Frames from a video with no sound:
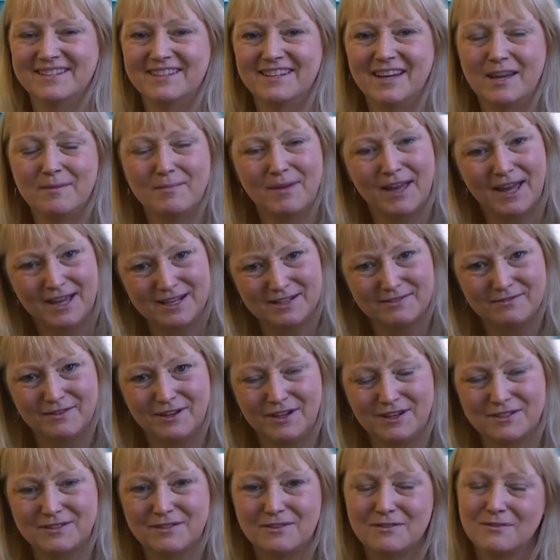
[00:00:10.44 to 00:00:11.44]
and I'm Head of
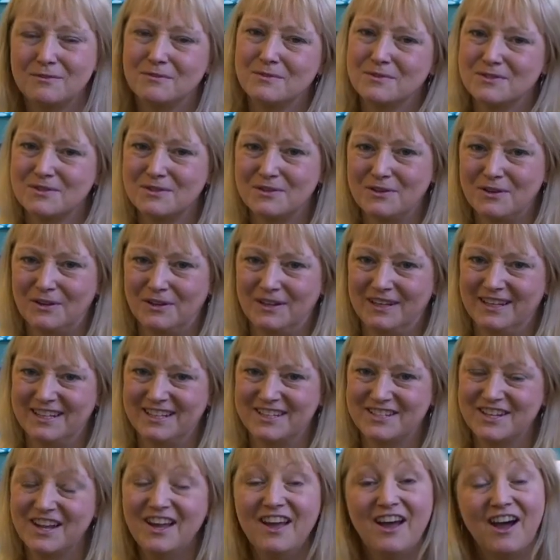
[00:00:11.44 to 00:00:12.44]
Art at Thornton
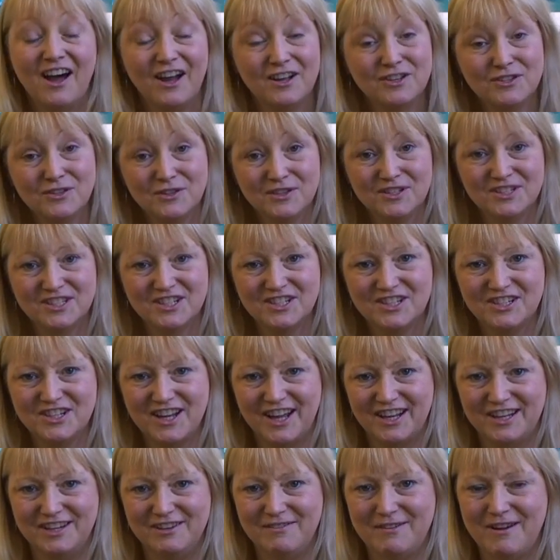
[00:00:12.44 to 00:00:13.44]
College. I joined in
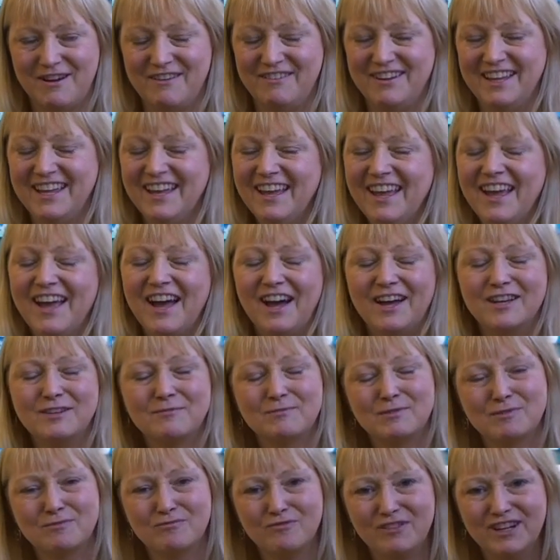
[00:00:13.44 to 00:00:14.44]
January and it
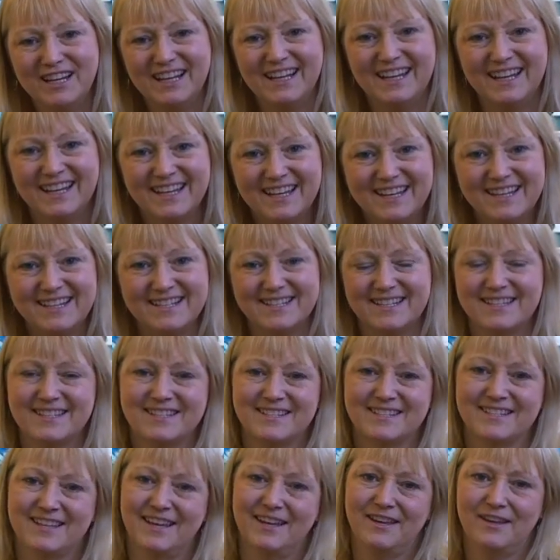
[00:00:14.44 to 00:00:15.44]
was really easy
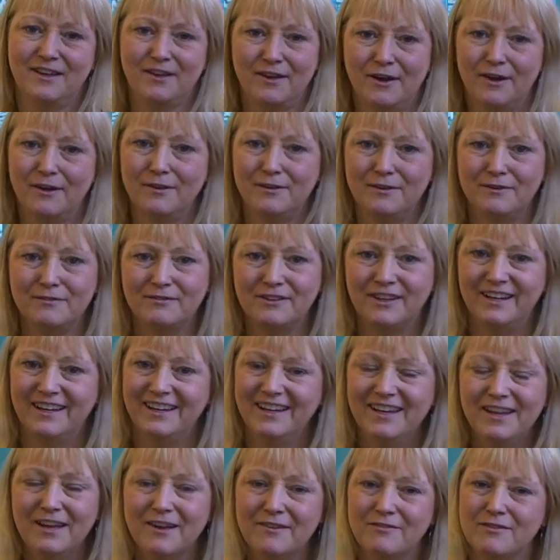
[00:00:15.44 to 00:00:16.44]
to take over
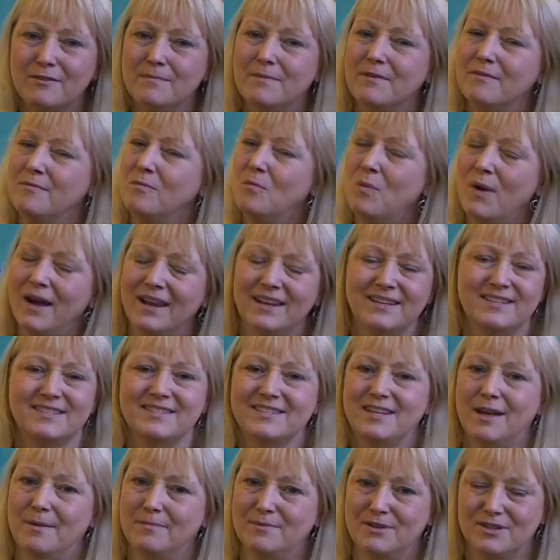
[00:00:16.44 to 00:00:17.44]
from a
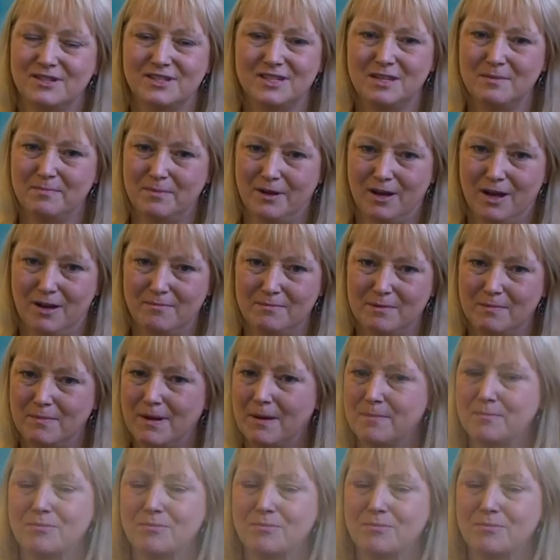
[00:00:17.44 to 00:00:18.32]
well-established department. My